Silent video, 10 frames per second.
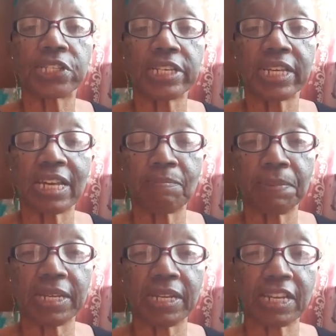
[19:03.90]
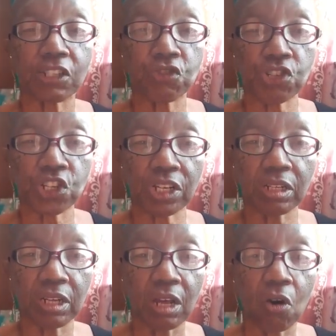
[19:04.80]
see a
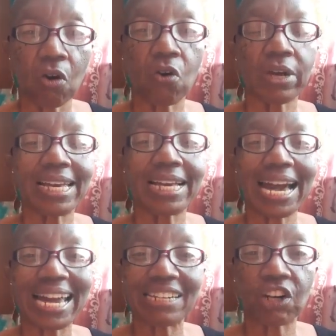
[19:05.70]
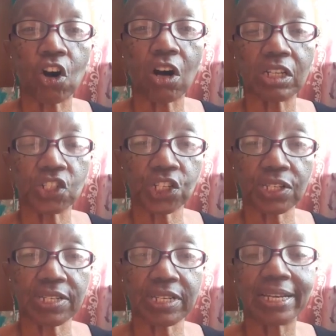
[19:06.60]
pediatrician or a
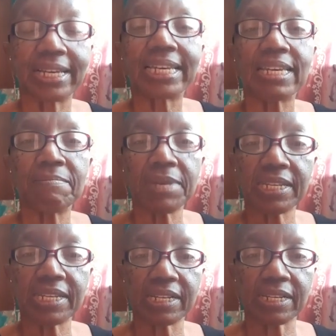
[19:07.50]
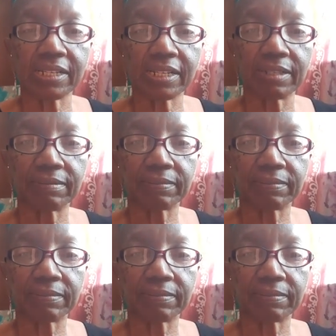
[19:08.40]
gynecologist immediately.